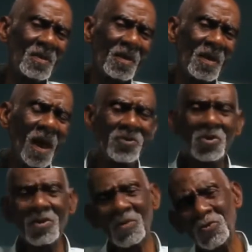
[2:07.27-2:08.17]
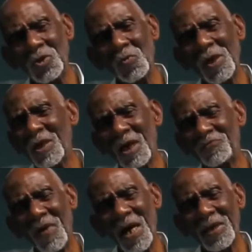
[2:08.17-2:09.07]
And you will not
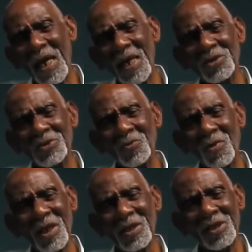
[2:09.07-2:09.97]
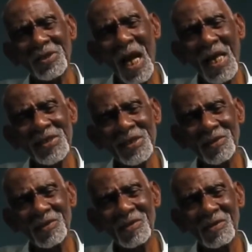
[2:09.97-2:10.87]
find energy where there is
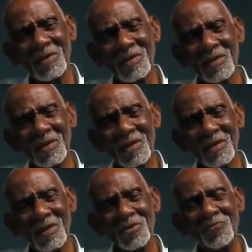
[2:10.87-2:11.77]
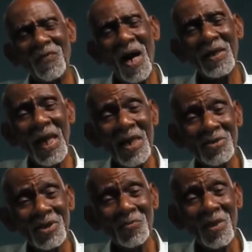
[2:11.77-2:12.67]
acid. You find
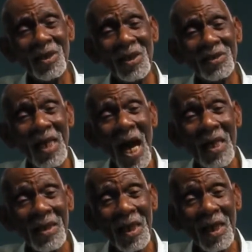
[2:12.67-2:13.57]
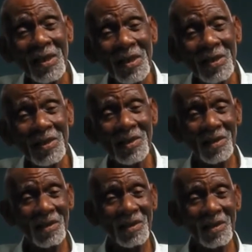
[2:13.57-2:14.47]
energy where there is alkalinity.
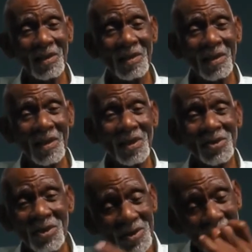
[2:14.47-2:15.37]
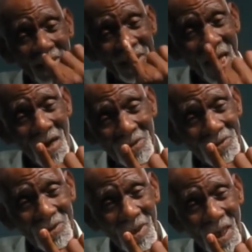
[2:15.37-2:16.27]
Carrot
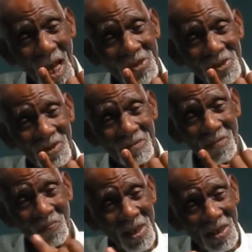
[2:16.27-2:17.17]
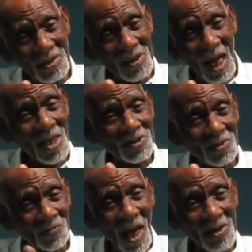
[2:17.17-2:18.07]
acid, beans
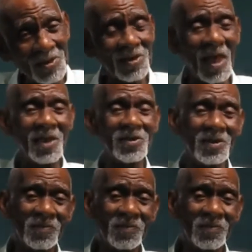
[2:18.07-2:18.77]
acid, rice is acid.